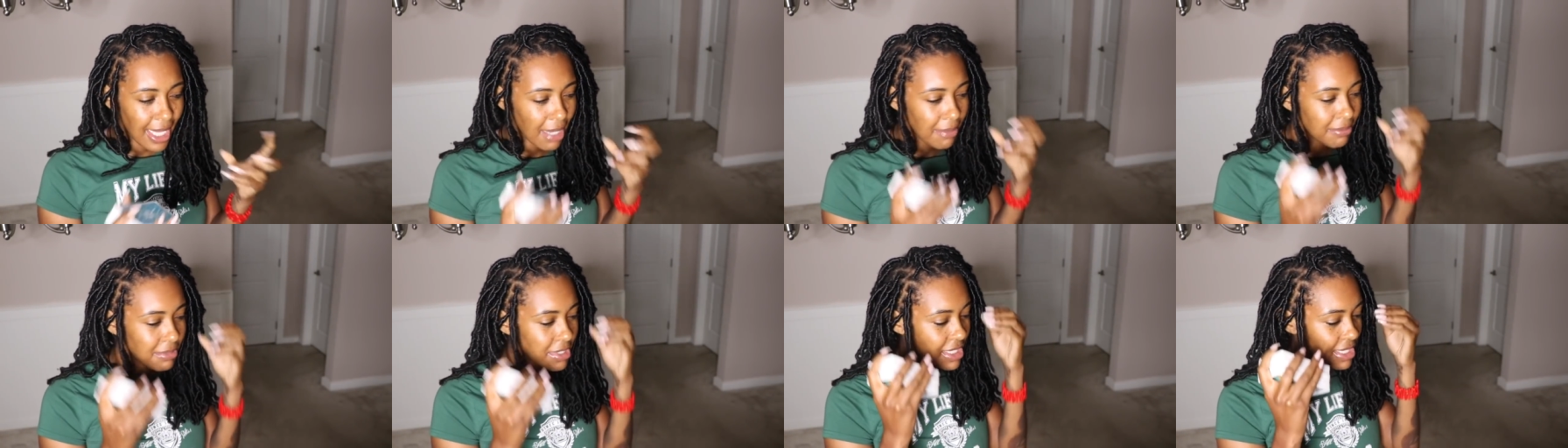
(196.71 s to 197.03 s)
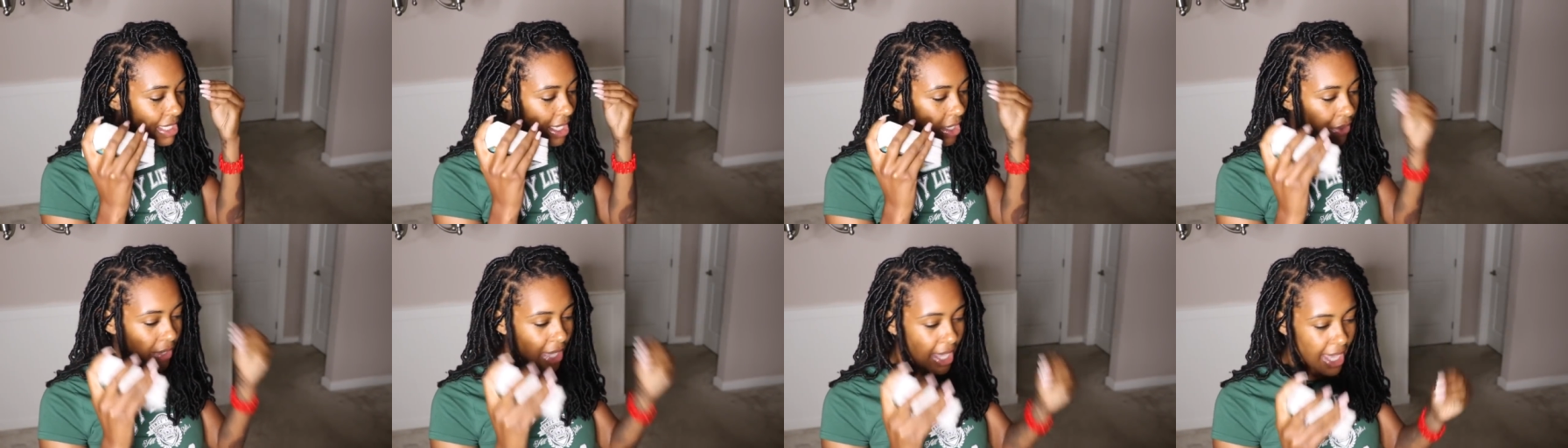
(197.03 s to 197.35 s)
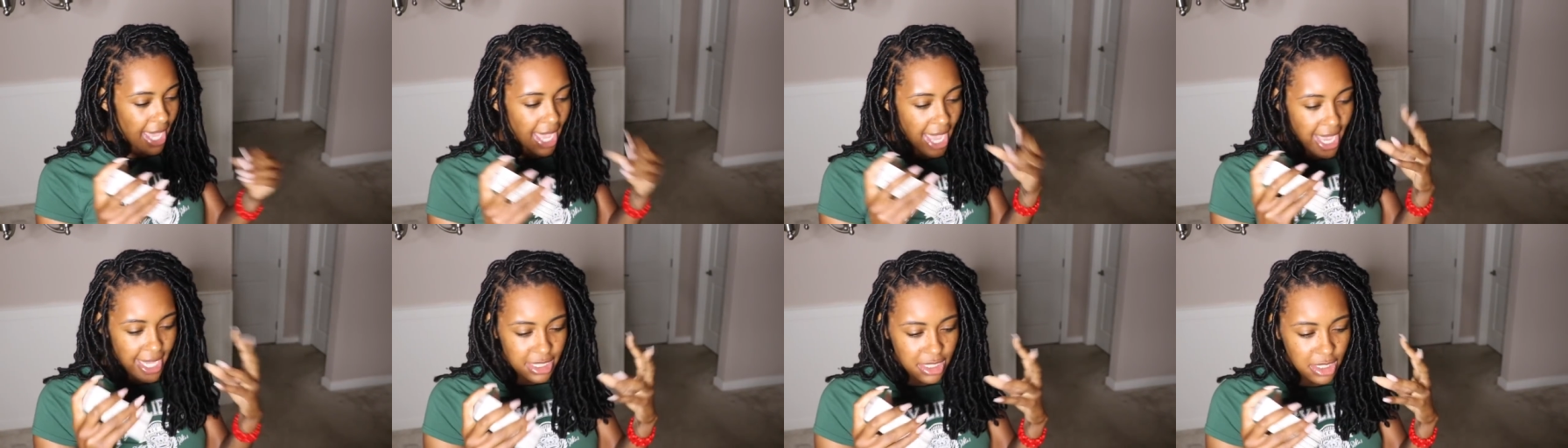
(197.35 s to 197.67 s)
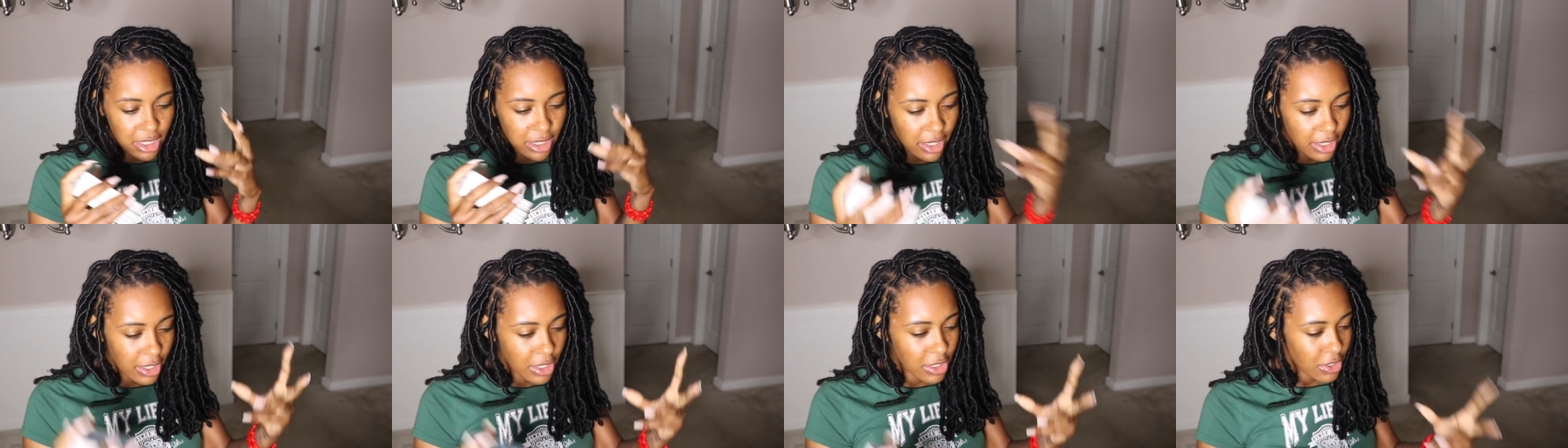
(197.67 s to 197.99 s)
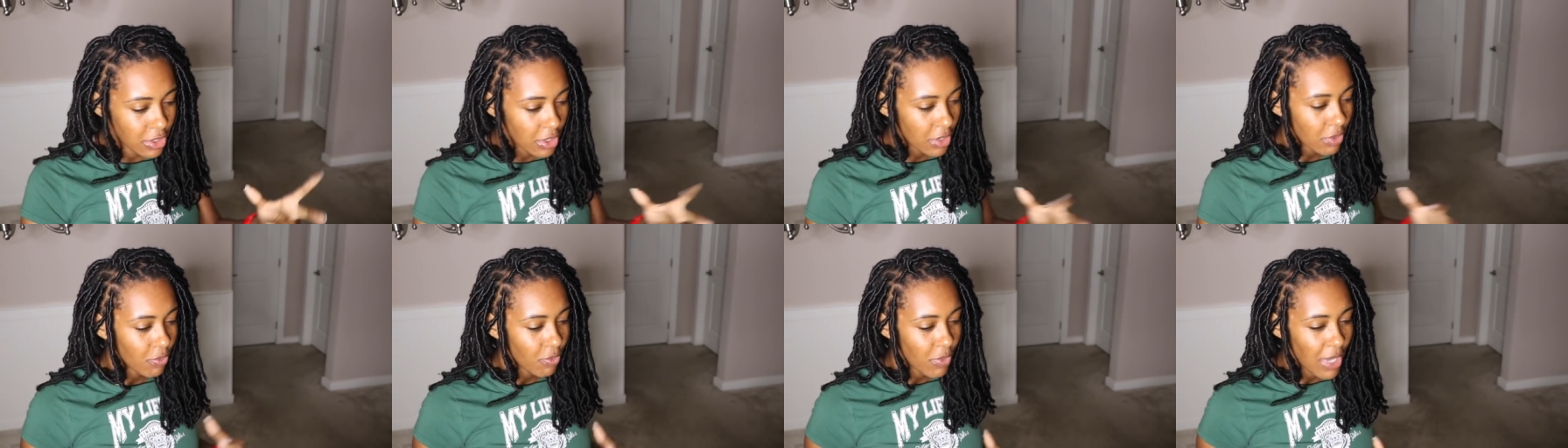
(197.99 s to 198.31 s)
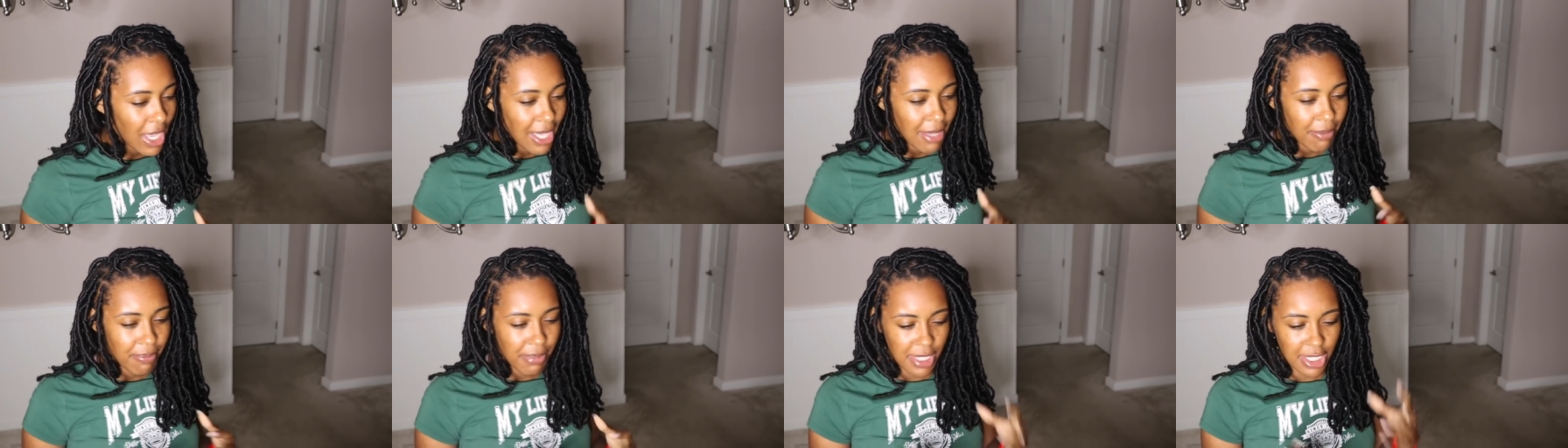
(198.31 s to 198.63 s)
I'm just like, okay, it has to look a certain
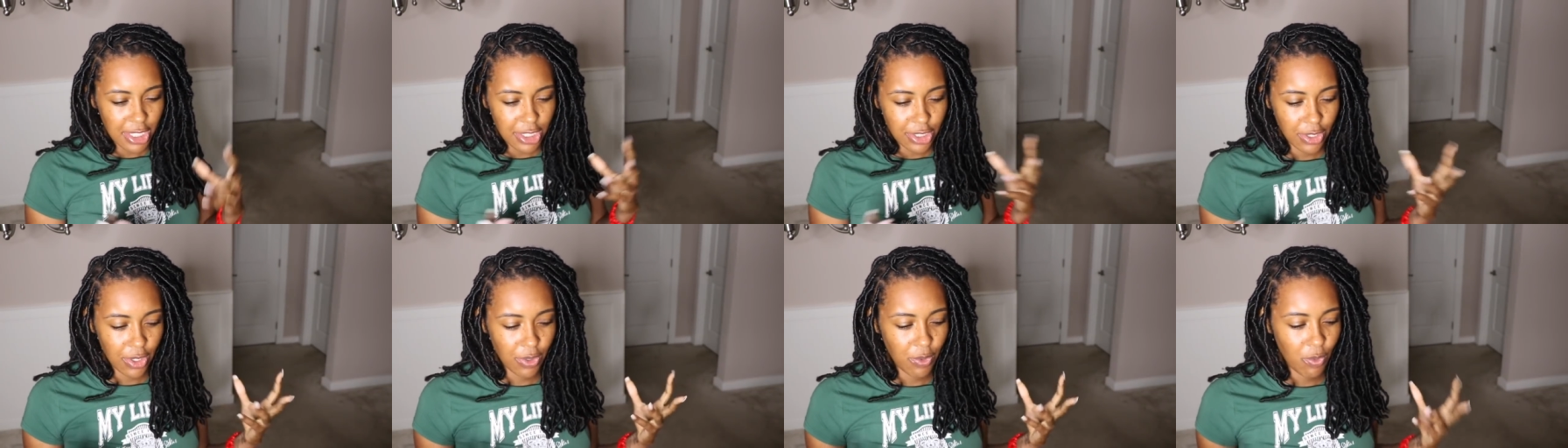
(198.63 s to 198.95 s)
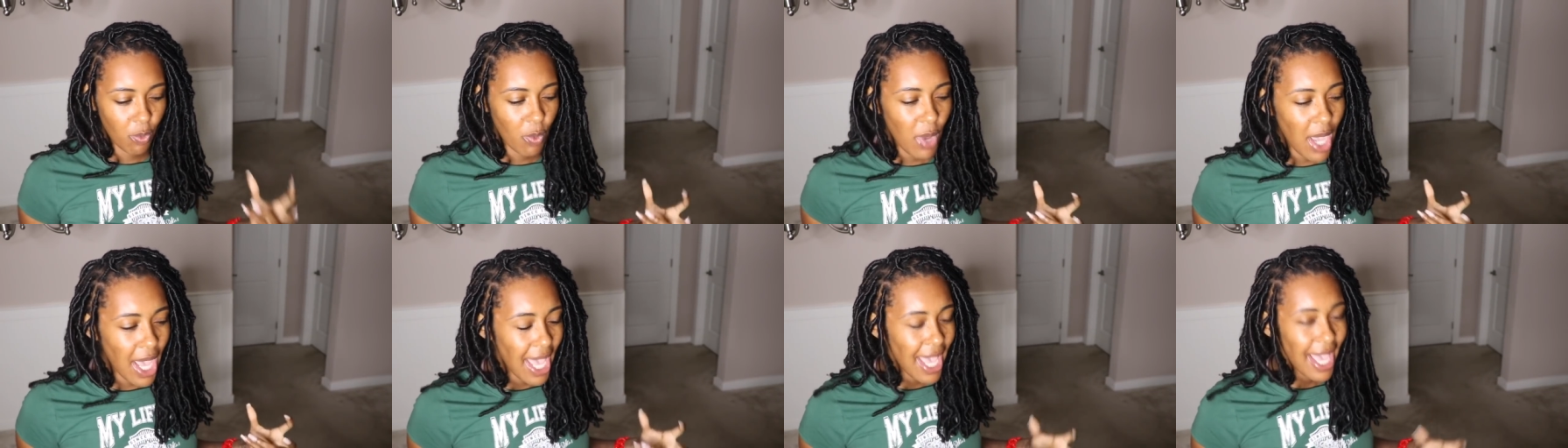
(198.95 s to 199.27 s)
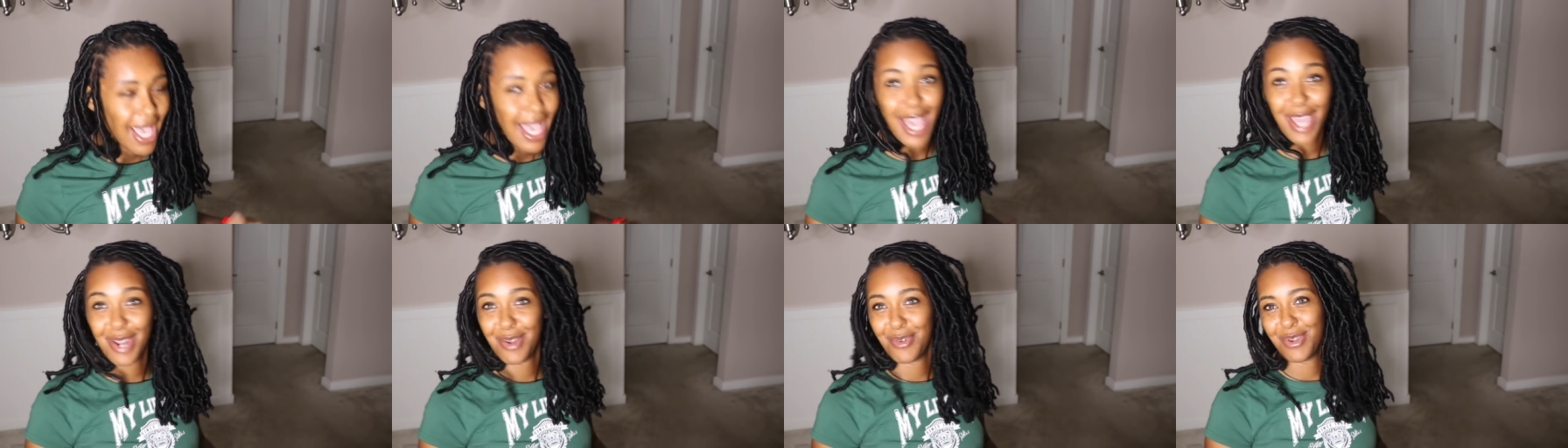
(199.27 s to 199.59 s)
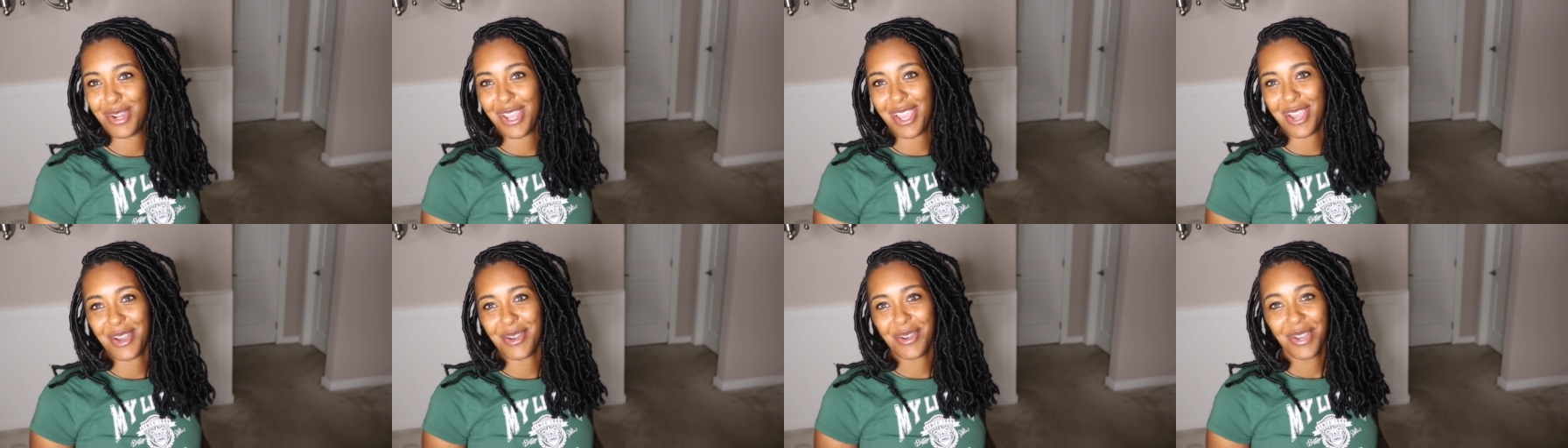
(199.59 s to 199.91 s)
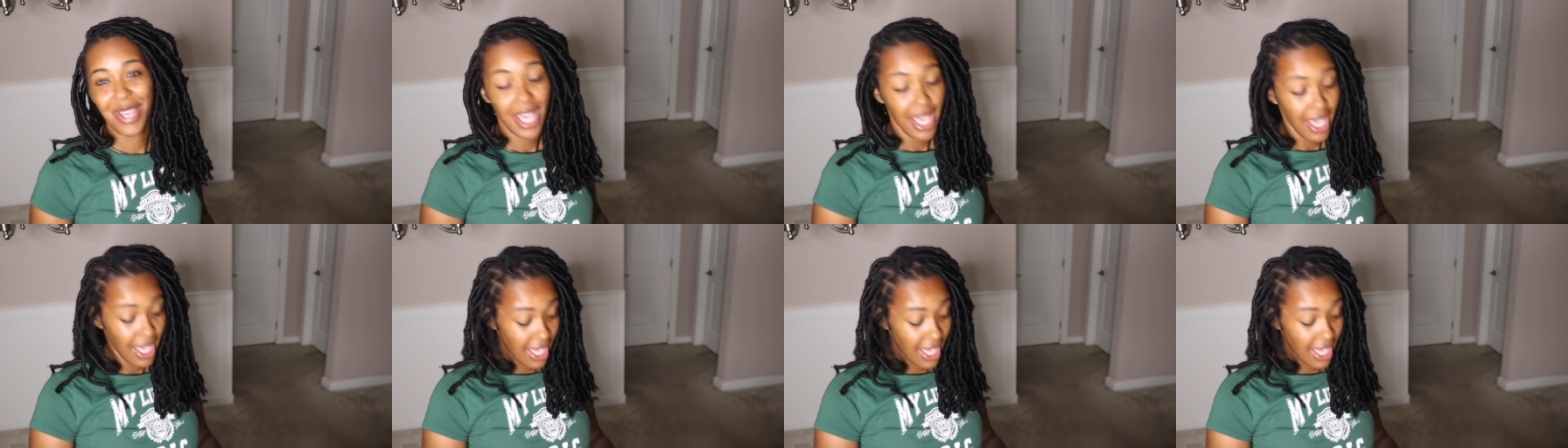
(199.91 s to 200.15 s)
way, be a certain way, I don't know.